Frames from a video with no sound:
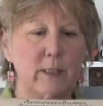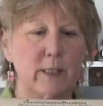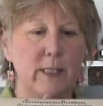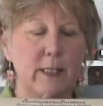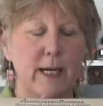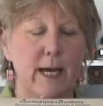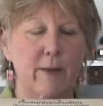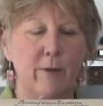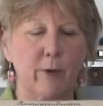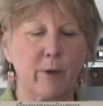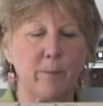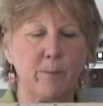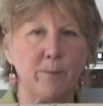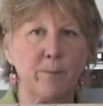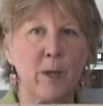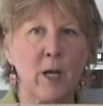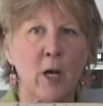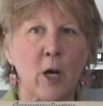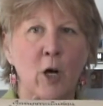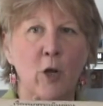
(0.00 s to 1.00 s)
it together.
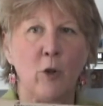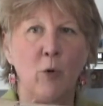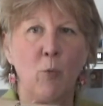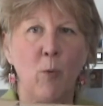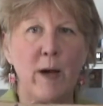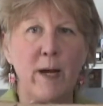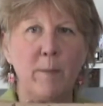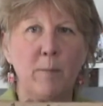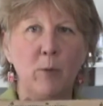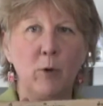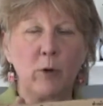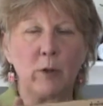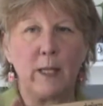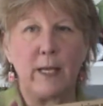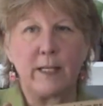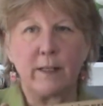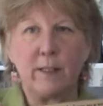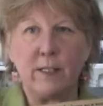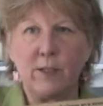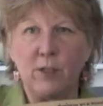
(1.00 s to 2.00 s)
The way a book
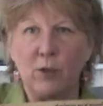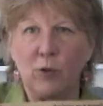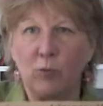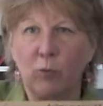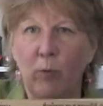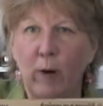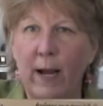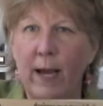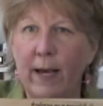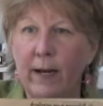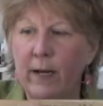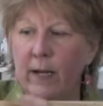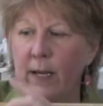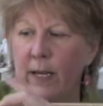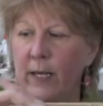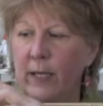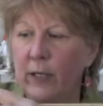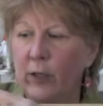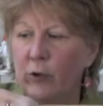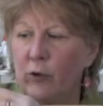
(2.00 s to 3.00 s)
like this is read
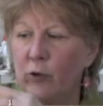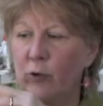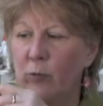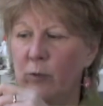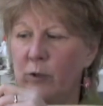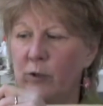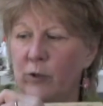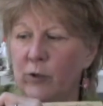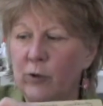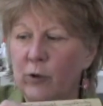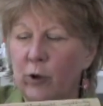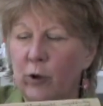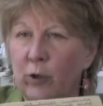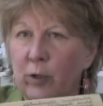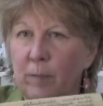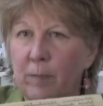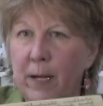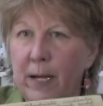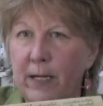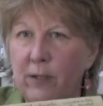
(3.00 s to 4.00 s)
is you would
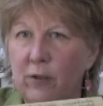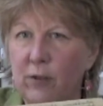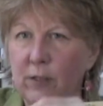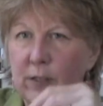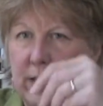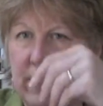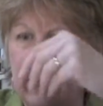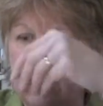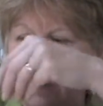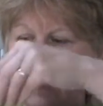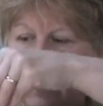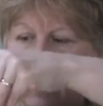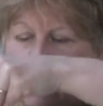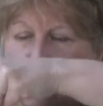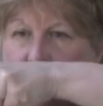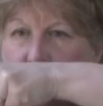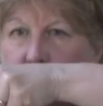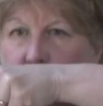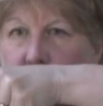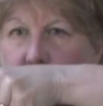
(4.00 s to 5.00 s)
turn the pages like
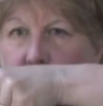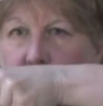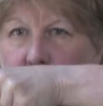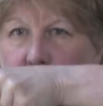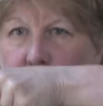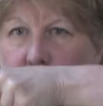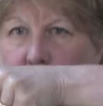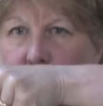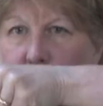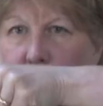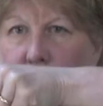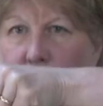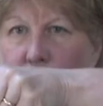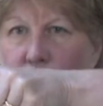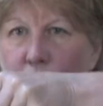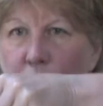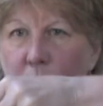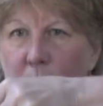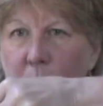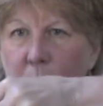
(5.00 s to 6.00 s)
this
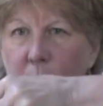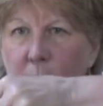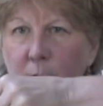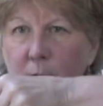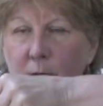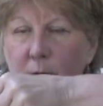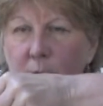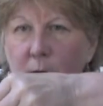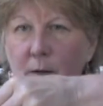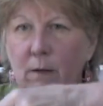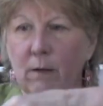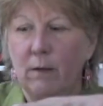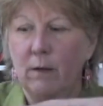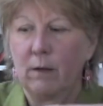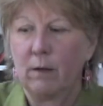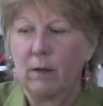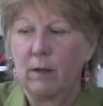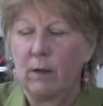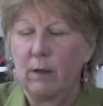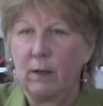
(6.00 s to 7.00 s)
and read
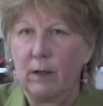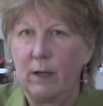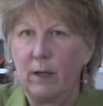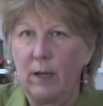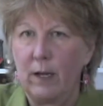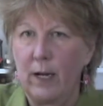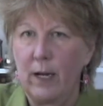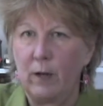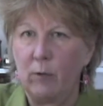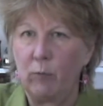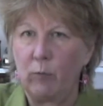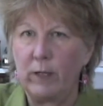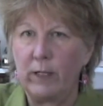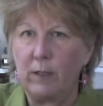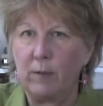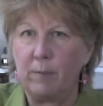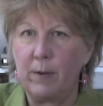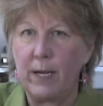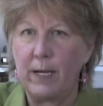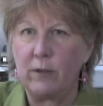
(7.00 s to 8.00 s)

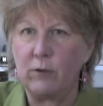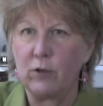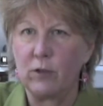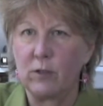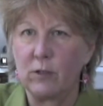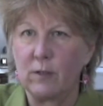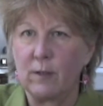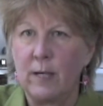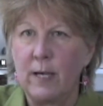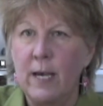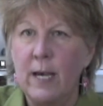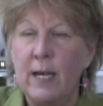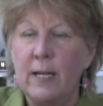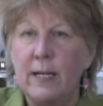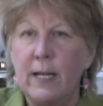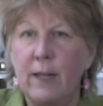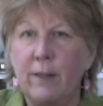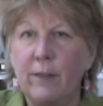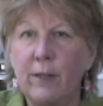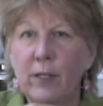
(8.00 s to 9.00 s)
the pages.
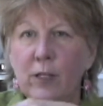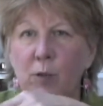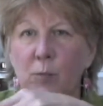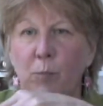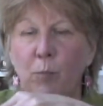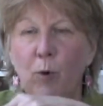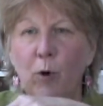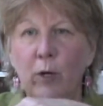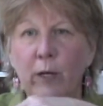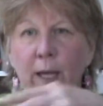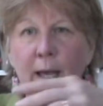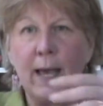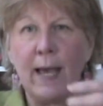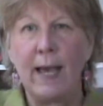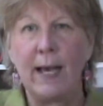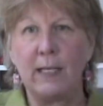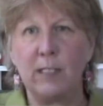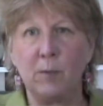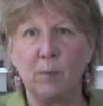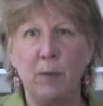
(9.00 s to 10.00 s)
Now this book
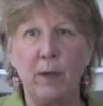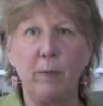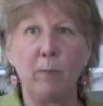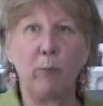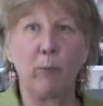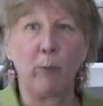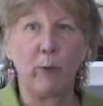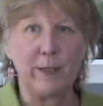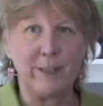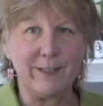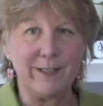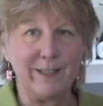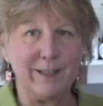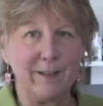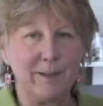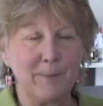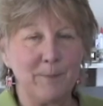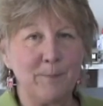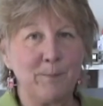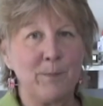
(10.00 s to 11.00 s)
has been
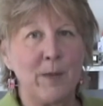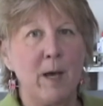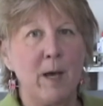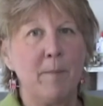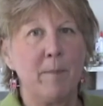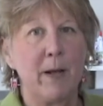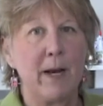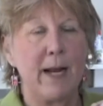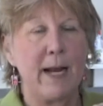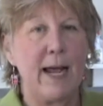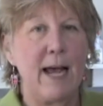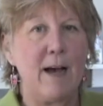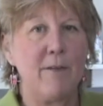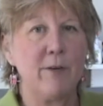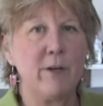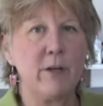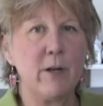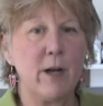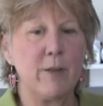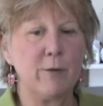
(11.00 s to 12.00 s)
printed, but I
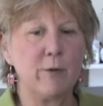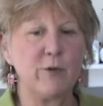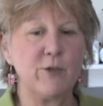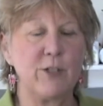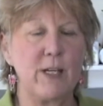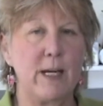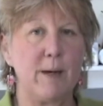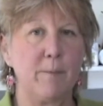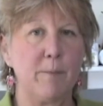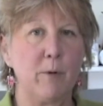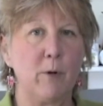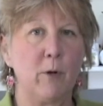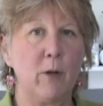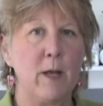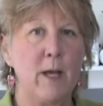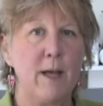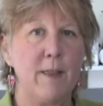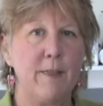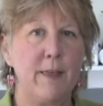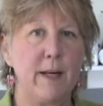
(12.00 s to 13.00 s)
have another sample
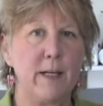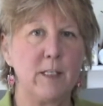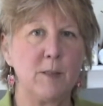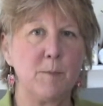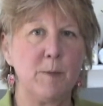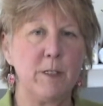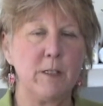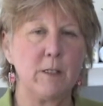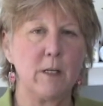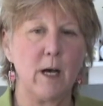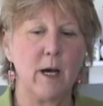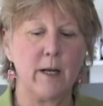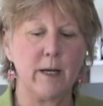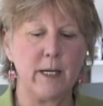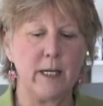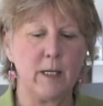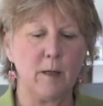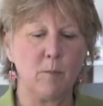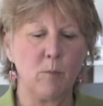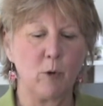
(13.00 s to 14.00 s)
that has been done
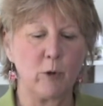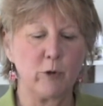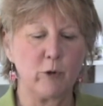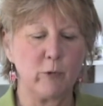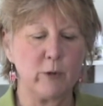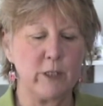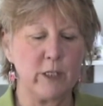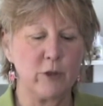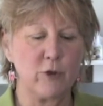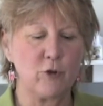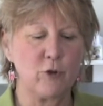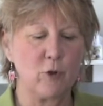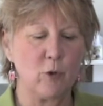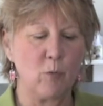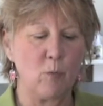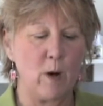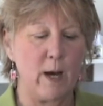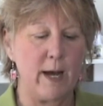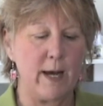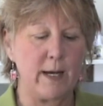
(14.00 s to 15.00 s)
in a more
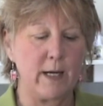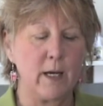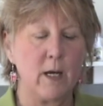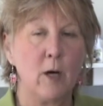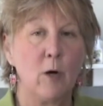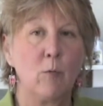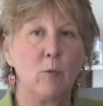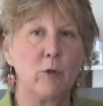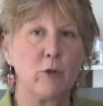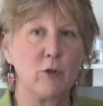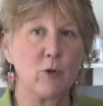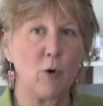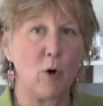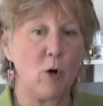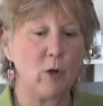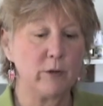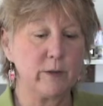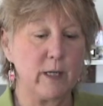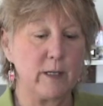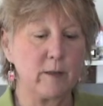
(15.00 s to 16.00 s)
traditional way, which is
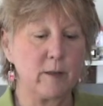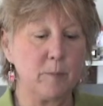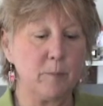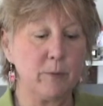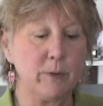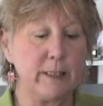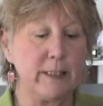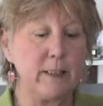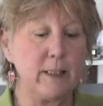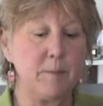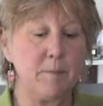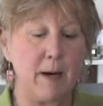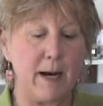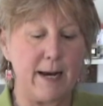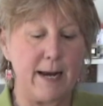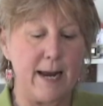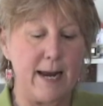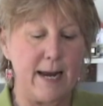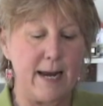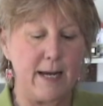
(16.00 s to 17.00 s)
all done completely
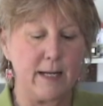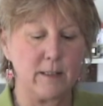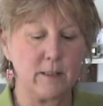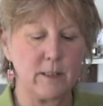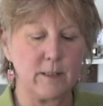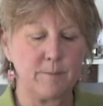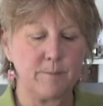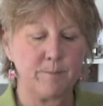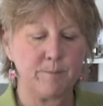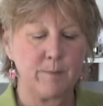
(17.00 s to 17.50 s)
by hand.